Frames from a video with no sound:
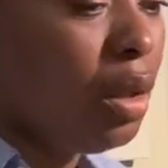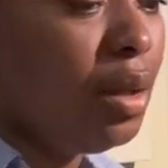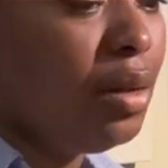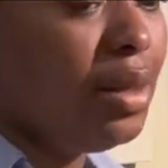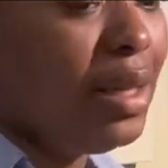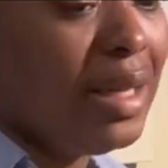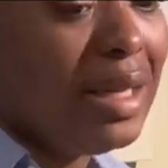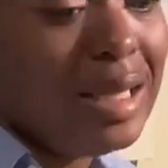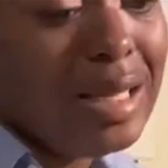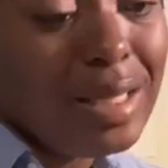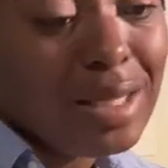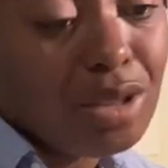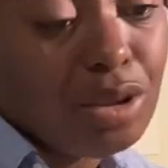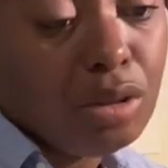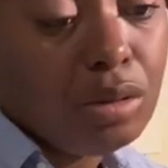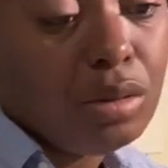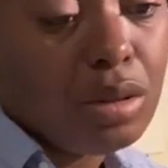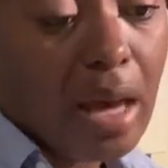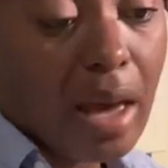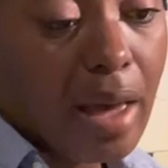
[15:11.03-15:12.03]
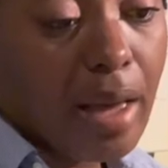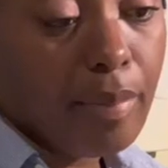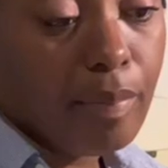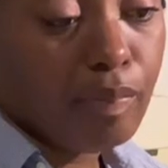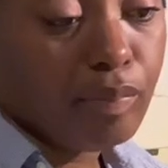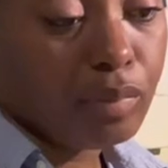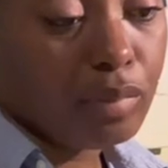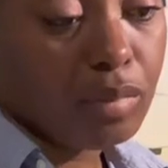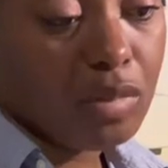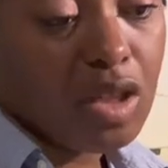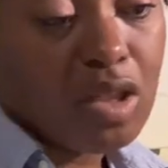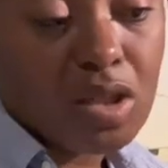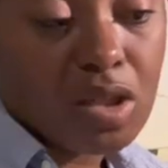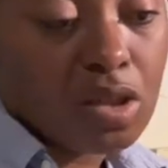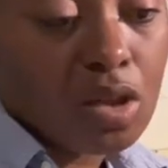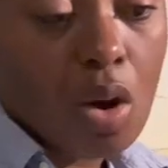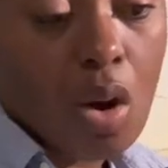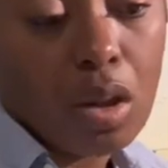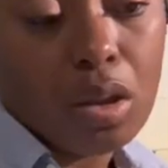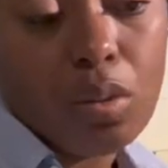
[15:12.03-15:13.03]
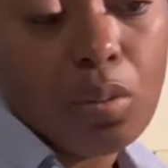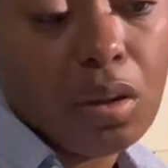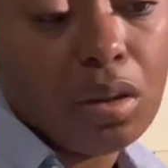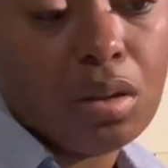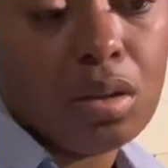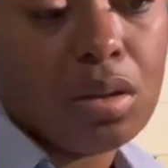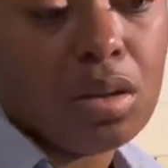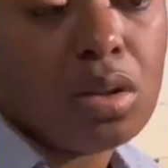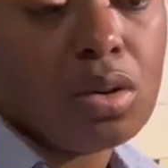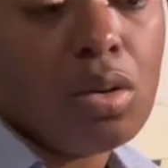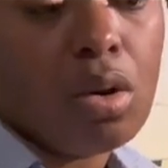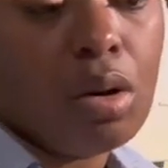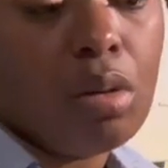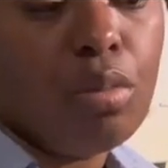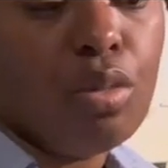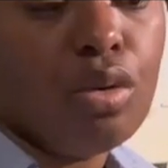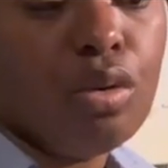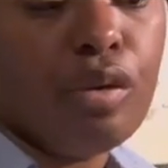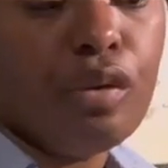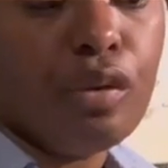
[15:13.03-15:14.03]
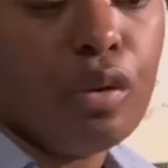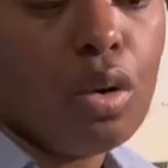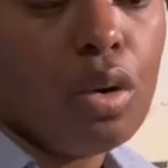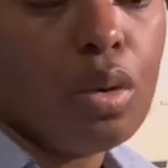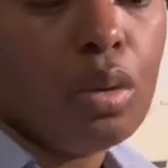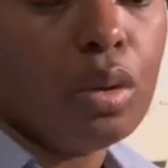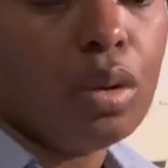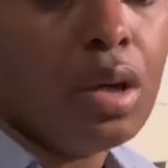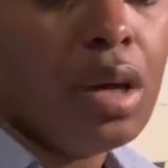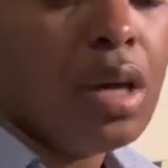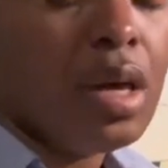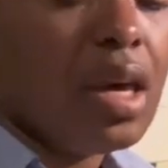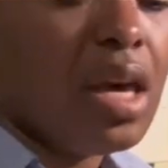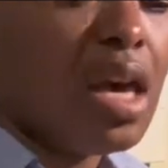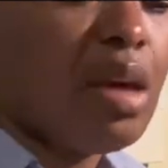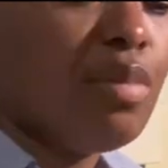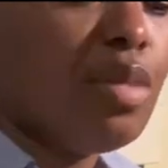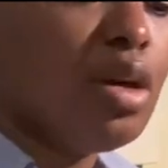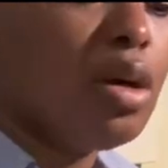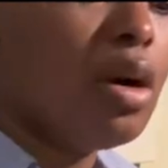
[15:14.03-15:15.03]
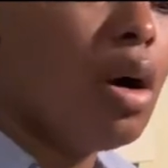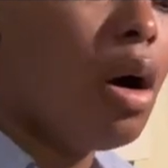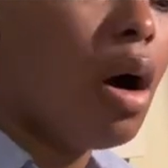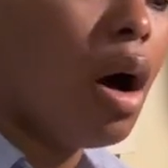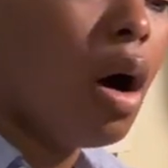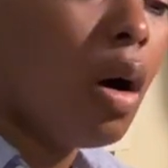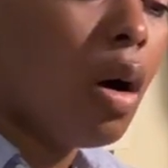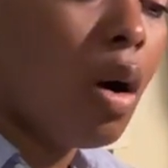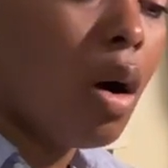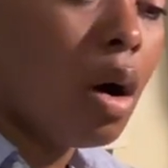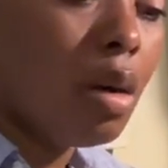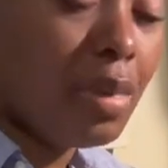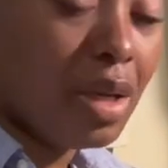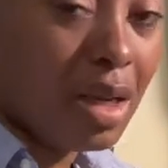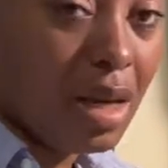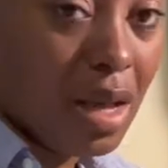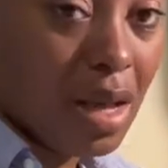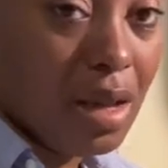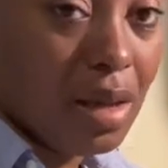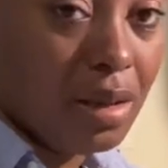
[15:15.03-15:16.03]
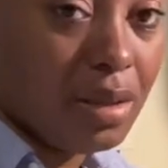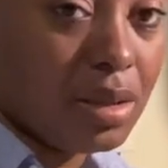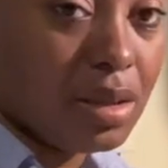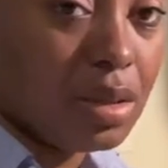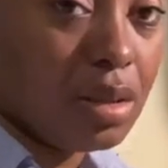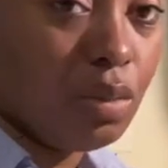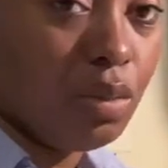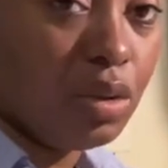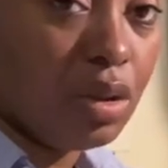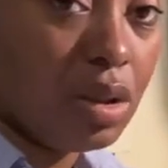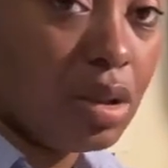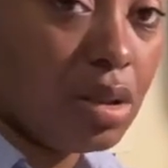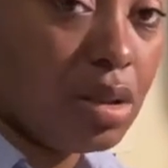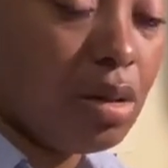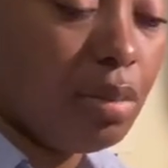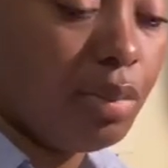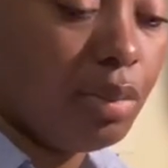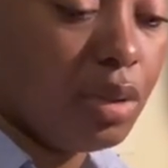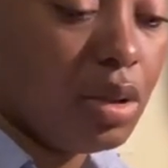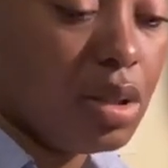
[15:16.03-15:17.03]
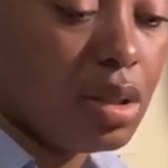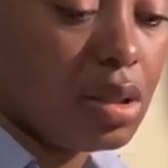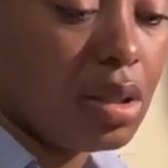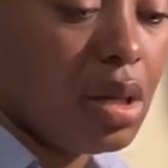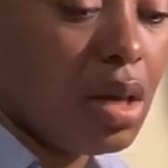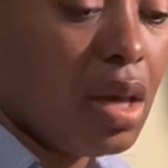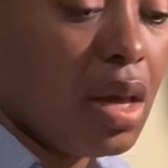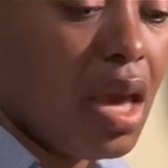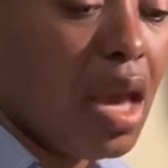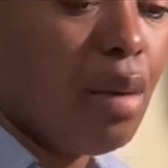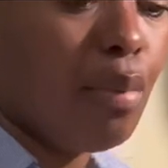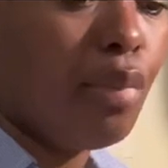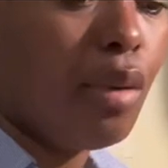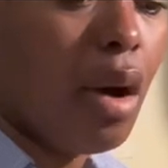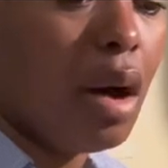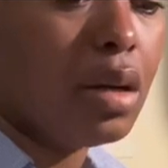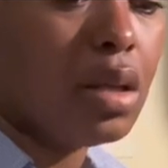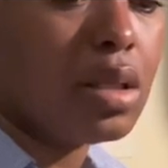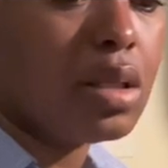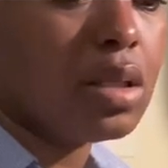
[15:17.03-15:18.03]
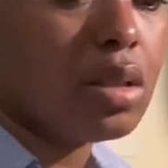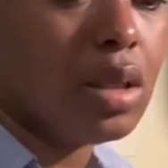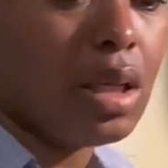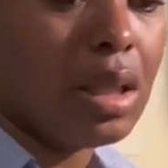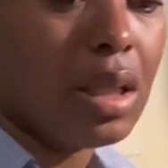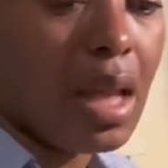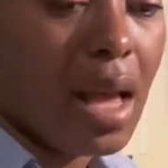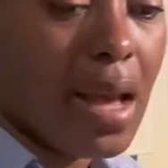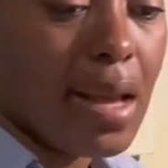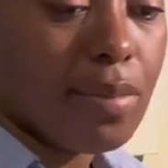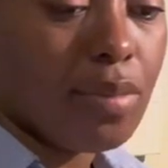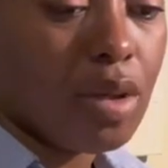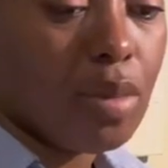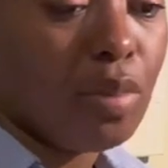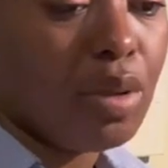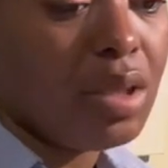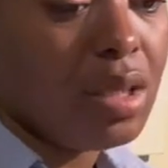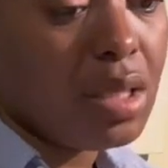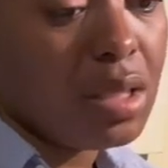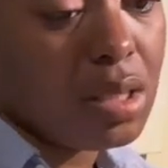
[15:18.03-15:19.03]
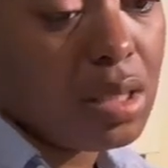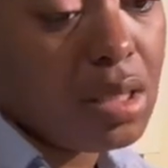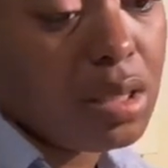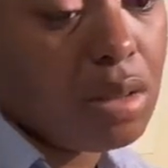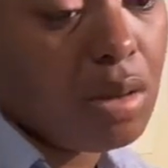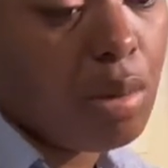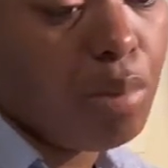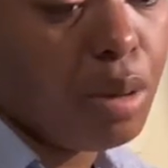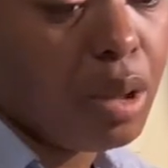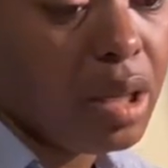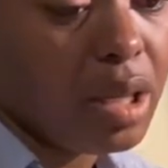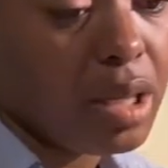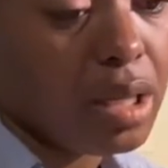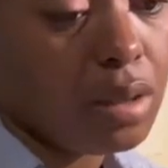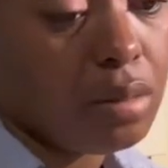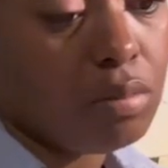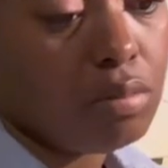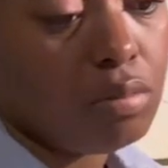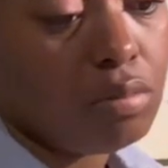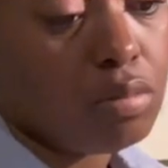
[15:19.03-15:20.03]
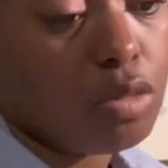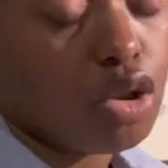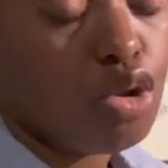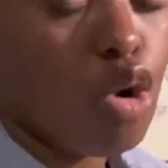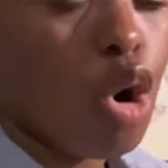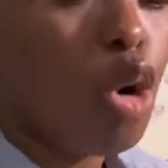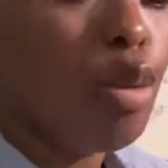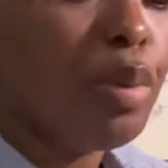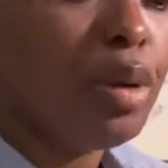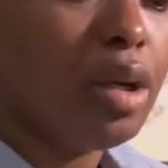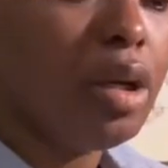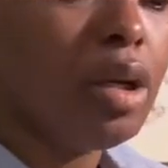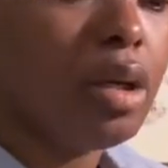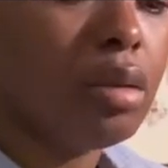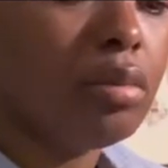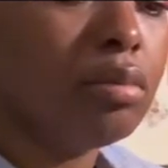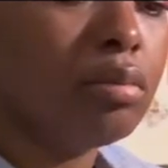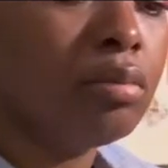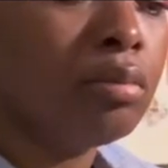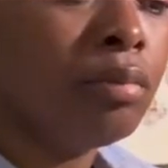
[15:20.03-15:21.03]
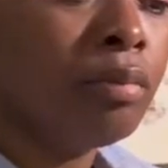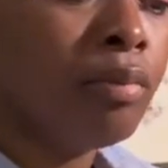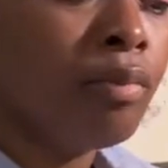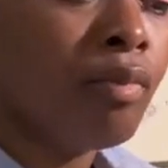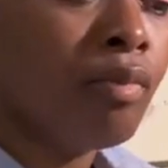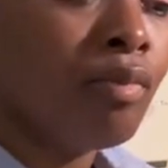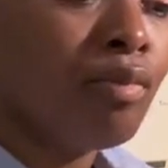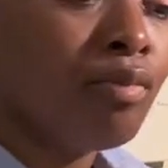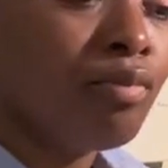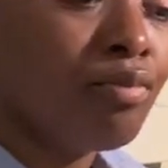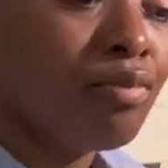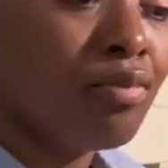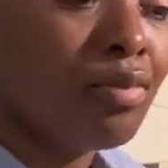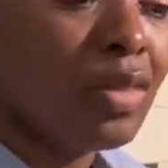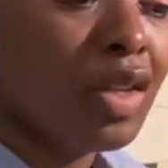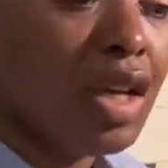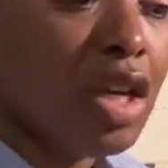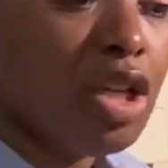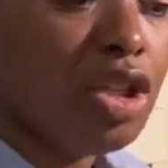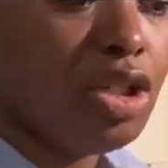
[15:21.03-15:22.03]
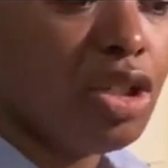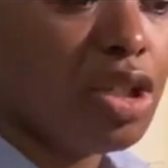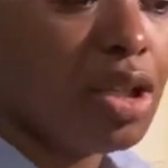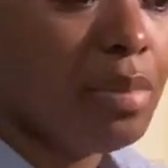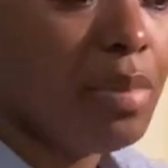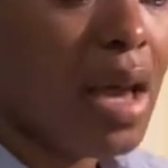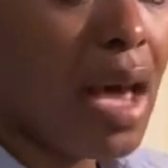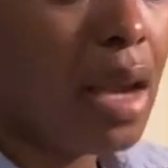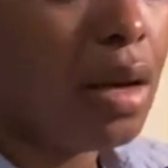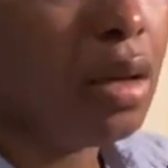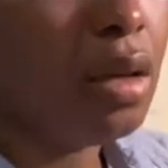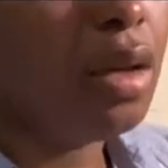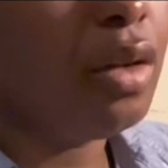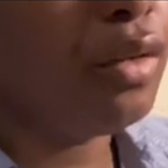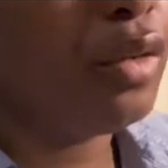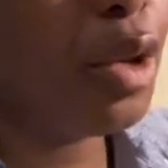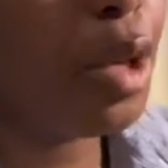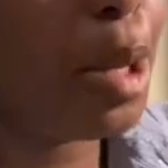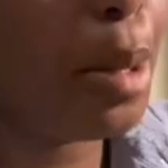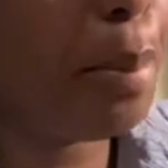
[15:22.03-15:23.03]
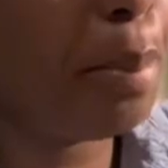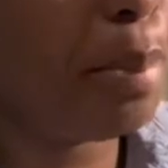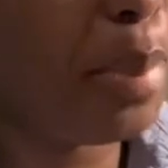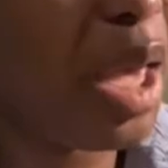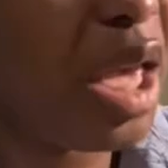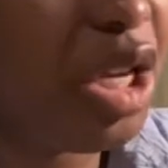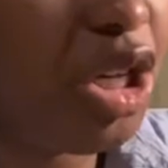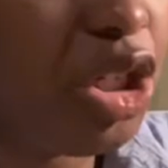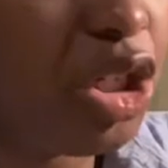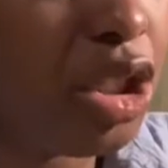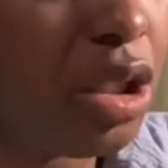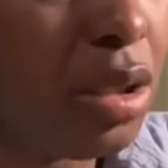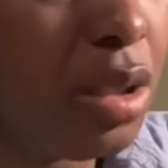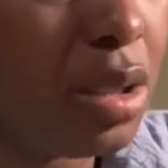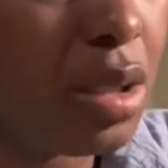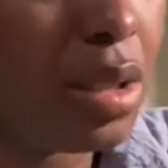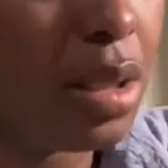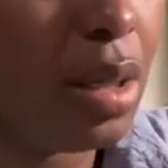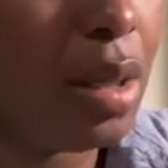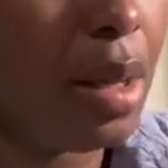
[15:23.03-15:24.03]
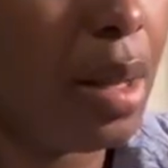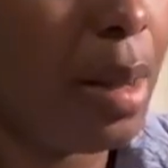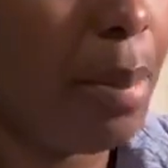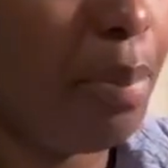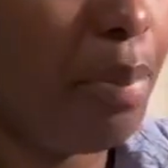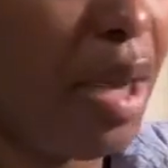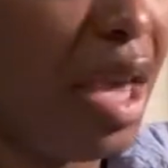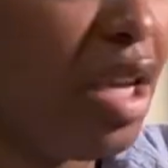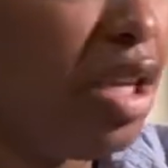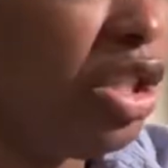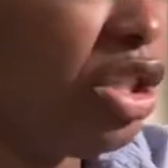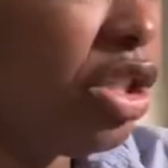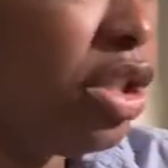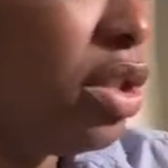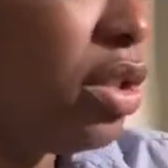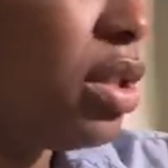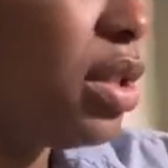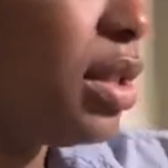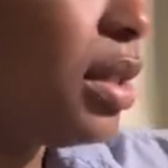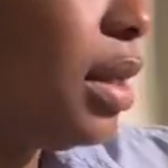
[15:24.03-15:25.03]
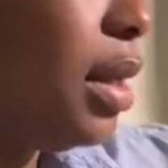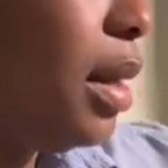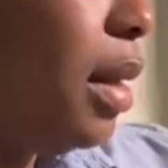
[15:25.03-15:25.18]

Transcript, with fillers: they need to do that. This is the only way that this is going to move forward and be harmonized with the temperance and brought into alignment. But this is their plan to open up. It's just a matter of patience, patience,